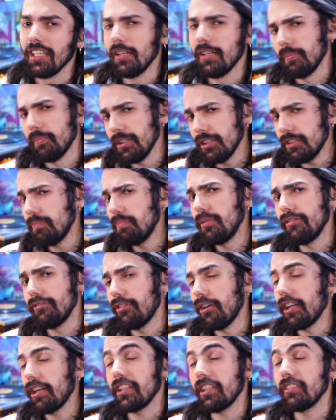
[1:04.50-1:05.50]
but
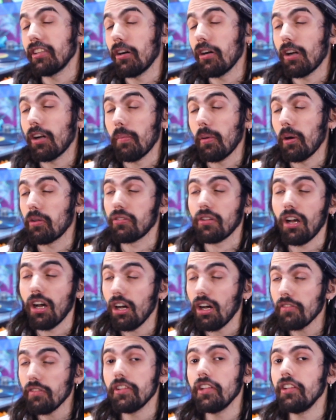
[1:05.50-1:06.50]
before I can talk about
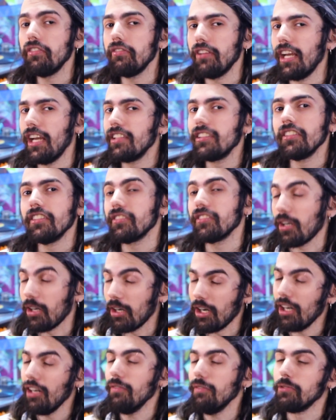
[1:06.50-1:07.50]
all the advantages
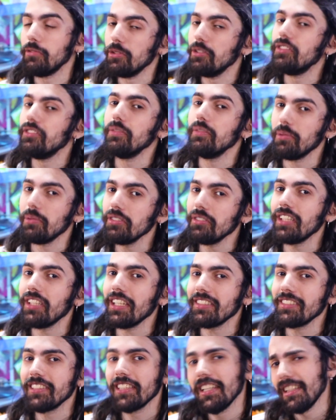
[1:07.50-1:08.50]
of using
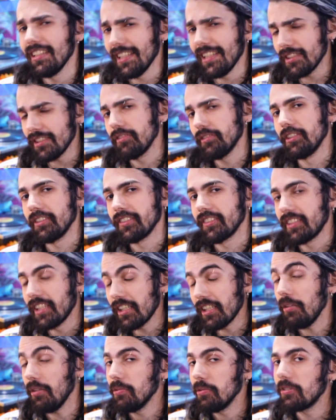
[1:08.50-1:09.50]
BlueStacks, let's first
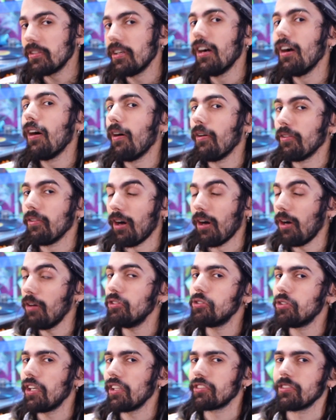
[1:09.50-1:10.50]
take a look on how
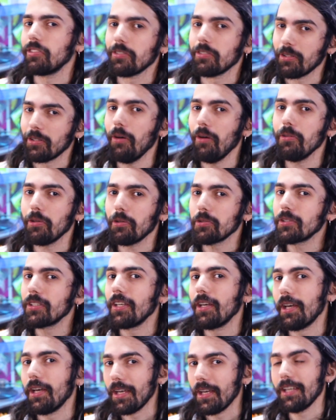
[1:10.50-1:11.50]
to actually download
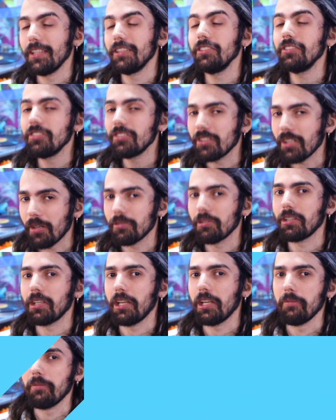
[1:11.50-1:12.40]
and install the game.